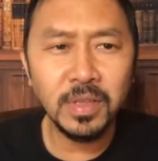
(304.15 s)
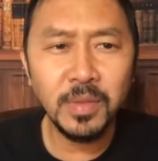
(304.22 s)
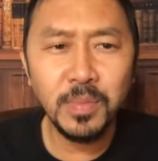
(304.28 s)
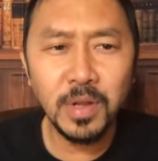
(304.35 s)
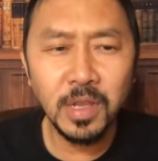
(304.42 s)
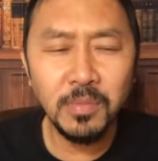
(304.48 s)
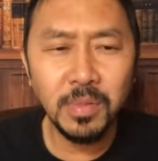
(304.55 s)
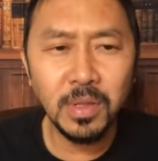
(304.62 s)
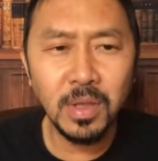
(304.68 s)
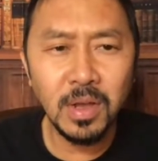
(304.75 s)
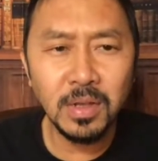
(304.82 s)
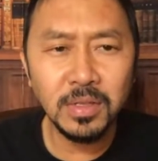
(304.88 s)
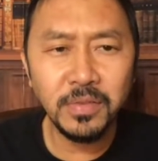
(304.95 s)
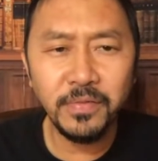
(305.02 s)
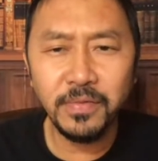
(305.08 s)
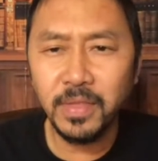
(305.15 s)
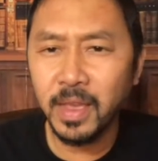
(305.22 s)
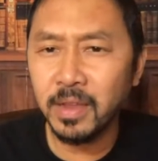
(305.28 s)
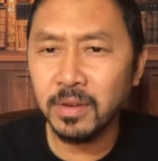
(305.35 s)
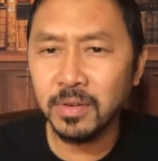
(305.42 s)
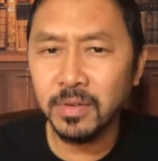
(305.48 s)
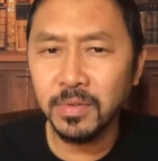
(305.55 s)
They probably belong to
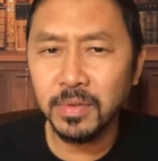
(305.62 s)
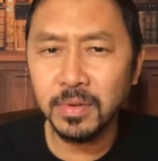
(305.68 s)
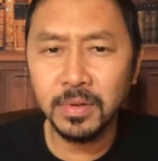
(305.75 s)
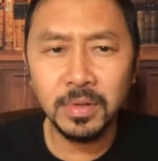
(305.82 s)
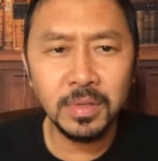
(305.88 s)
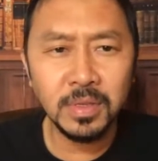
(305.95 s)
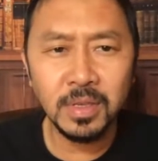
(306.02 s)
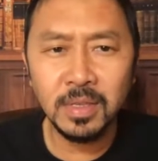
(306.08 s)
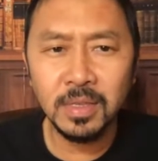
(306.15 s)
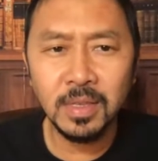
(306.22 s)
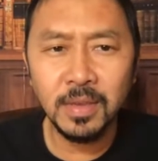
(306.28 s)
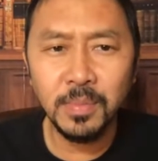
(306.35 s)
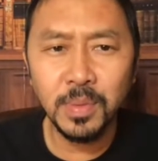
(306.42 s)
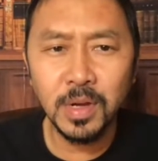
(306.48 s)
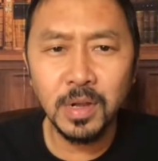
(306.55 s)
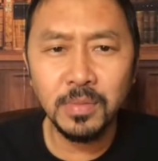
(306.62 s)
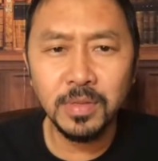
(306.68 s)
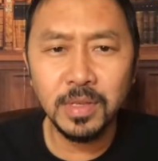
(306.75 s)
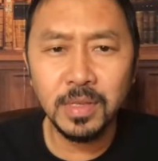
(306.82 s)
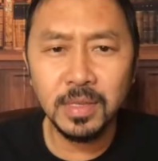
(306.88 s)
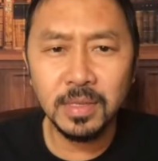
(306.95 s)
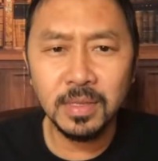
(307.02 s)
flat earthers, and they've
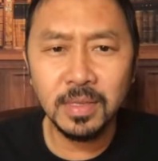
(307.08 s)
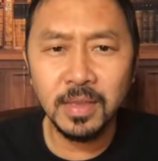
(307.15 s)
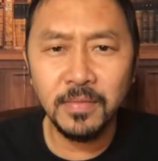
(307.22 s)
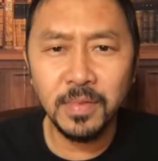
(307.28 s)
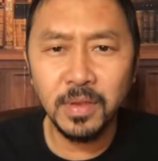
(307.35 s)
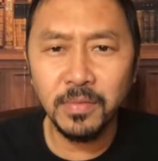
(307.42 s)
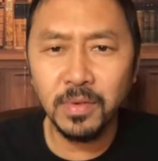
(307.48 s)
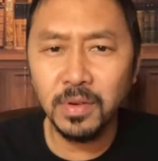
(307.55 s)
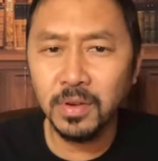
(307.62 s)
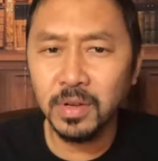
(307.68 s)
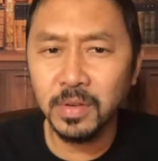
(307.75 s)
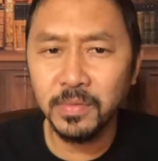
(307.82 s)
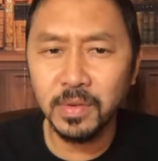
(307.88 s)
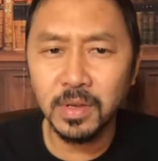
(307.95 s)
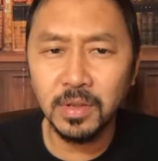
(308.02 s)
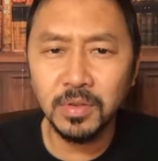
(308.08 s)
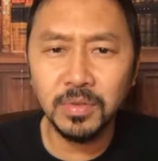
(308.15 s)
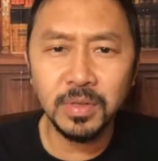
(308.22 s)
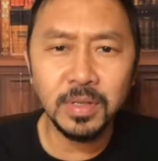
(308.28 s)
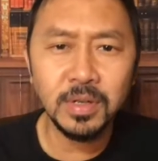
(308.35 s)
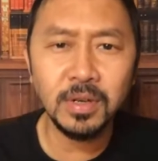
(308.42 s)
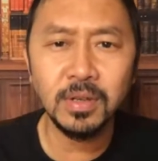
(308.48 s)
never heard of a
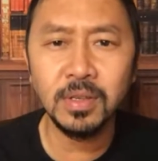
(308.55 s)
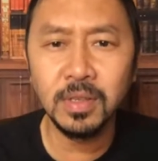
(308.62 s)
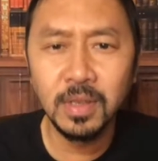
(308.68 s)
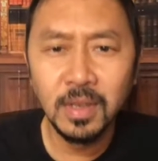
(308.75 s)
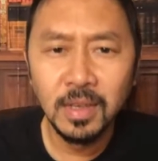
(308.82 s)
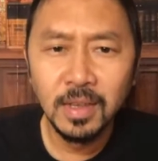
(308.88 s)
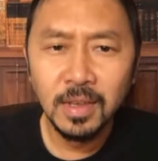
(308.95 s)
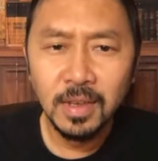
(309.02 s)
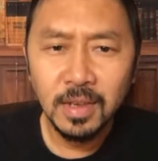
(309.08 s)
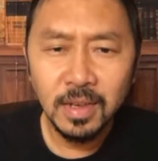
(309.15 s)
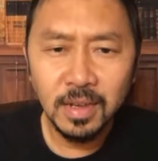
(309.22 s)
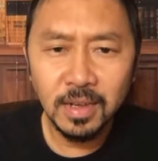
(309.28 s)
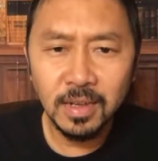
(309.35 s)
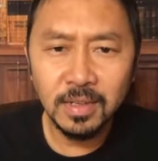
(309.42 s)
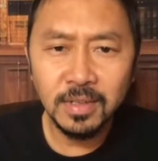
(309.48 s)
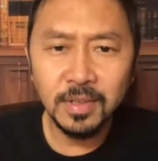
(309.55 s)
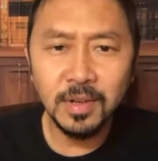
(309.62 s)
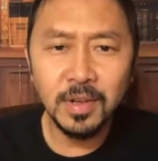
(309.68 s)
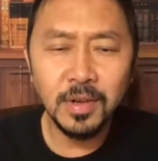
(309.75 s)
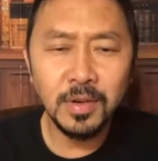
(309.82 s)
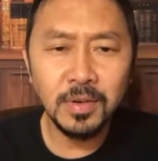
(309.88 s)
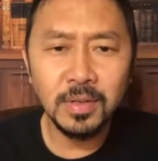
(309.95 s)
country called,
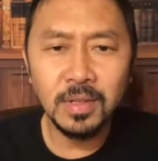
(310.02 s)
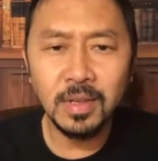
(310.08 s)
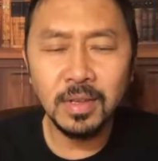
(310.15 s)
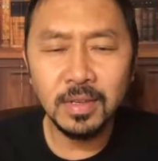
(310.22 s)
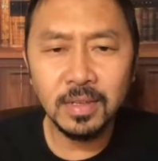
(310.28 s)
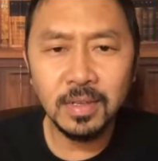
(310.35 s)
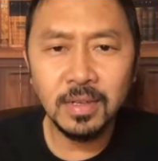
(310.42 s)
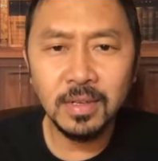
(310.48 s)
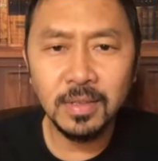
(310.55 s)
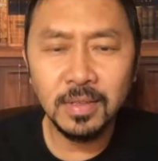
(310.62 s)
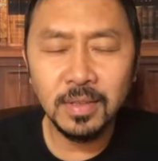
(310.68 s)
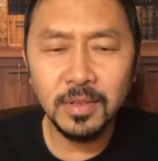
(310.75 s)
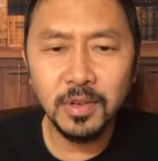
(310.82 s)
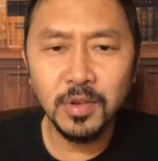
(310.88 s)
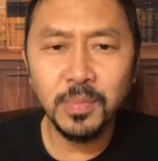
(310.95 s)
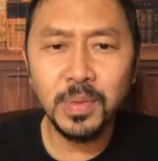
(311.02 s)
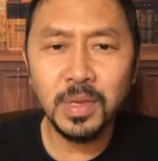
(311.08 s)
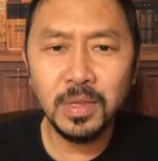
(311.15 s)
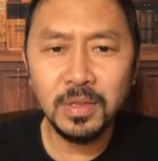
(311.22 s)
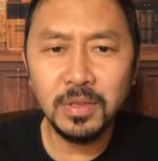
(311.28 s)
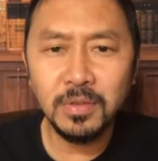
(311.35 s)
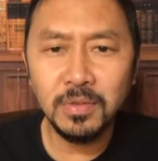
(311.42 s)
the
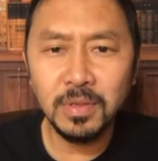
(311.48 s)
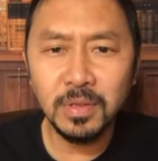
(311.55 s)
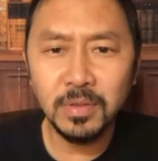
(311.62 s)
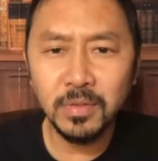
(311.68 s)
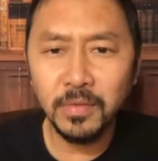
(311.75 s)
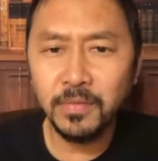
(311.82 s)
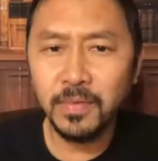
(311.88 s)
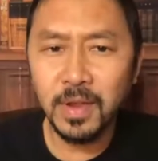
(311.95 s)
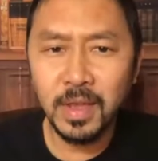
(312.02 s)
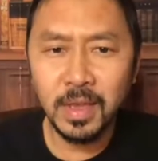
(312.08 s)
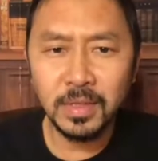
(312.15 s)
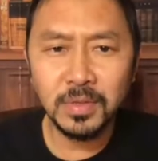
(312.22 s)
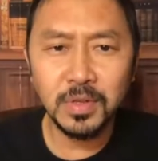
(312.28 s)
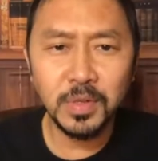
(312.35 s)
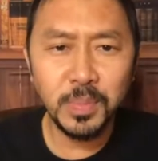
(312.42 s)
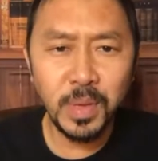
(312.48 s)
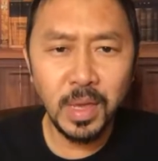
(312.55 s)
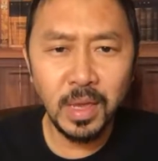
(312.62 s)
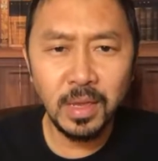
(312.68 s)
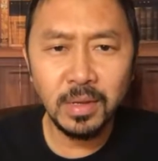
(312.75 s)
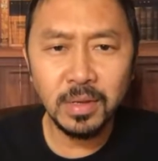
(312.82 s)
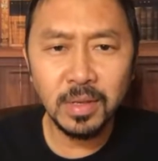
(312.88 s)
European Union or France or
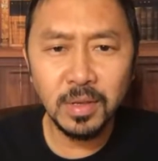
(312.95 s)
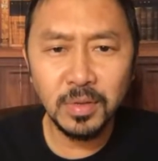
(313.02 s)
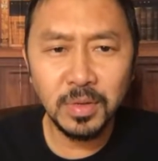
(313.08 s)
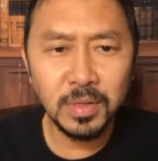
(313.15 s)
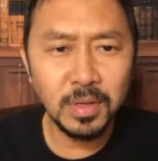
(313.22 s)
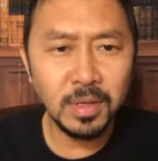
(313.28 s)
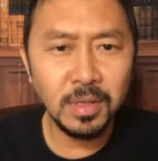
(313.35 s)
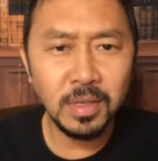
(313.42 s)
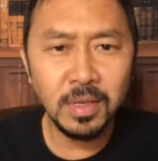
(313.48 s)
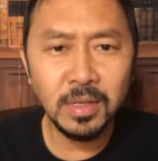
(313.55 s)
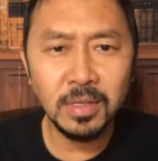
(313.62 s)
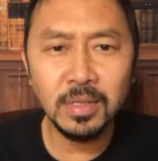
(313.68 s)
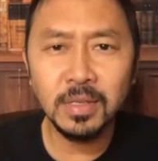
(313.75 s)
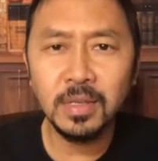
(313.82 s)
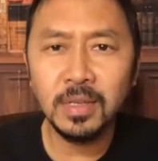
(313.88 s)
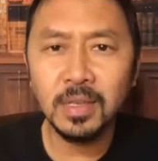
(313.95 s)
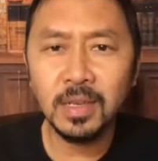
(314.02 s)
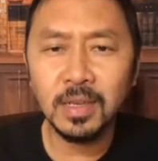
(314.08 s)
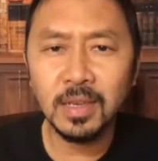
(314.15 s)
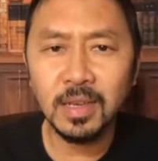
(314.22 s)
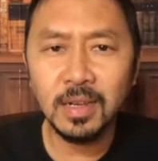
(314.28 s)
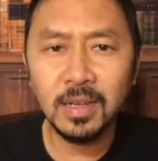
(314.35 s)
Spain, a country called Italy
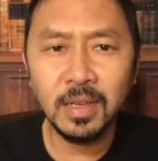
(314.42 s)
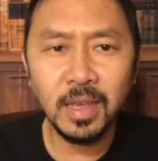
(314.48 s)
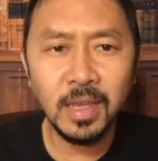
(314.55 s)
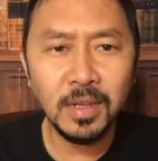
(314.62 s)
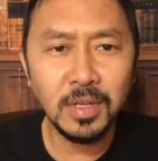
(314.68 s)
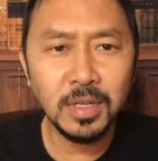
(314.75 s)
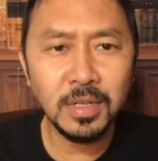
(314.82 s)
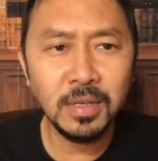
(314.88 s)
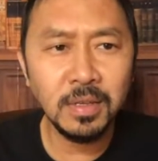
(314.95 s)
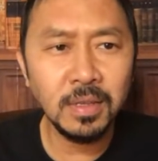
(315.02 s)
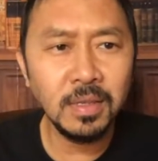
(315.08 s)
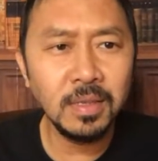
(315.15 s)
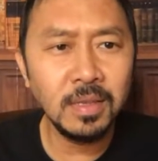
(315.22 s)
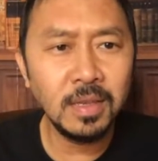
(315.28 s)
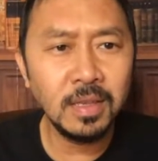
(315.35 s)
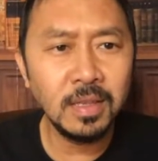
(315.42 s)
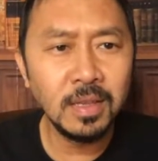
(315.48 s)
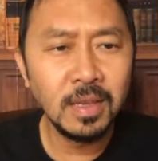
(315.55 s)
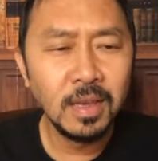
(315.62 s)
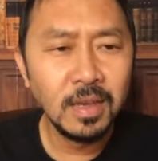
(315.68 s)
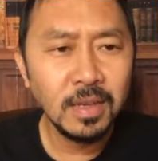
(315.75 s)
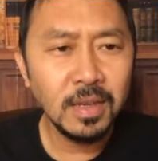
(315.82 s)
that kind of ate shit, and
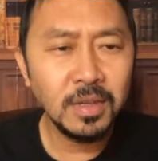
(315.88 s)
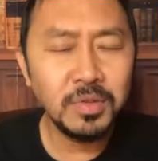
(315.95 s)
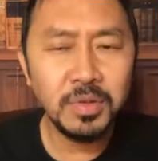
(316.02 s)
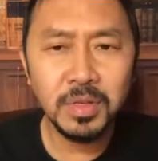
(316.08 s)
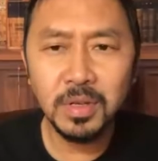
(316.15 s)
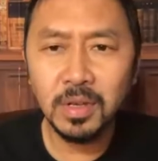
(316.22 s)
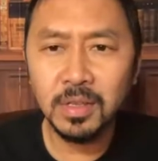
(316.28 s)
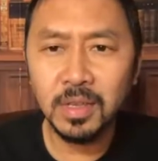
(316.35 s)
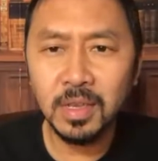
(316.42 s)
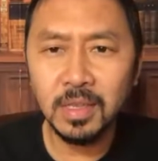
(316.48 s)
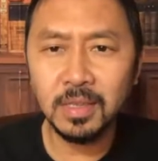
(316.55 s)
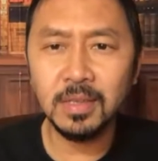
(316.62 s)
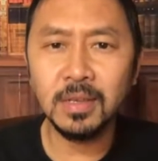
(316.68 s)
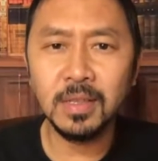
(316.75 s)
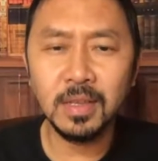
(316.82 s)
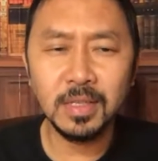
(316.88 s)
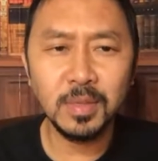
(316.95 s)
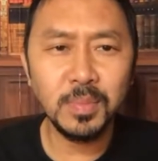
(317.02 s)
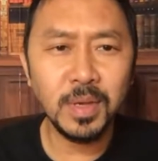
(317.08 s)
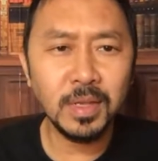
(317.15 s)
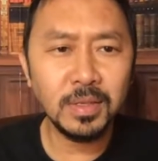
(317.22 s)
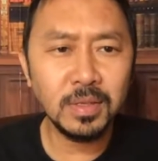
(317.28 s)
a country called India that's
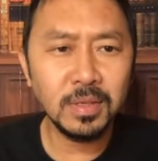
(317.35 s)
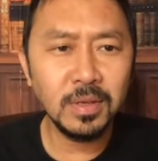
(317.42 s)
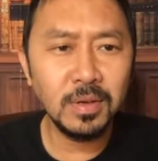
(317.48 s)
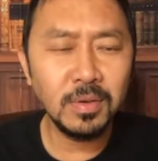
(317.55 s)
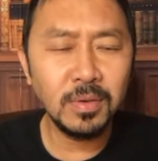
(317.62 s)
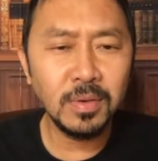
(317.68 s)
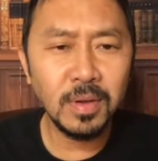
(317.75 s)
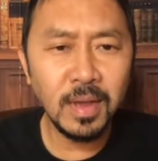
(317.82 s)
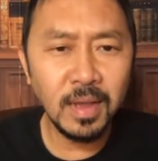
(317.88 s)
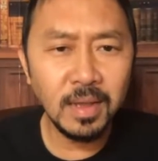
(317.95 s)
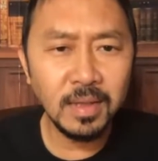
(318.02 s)
about to go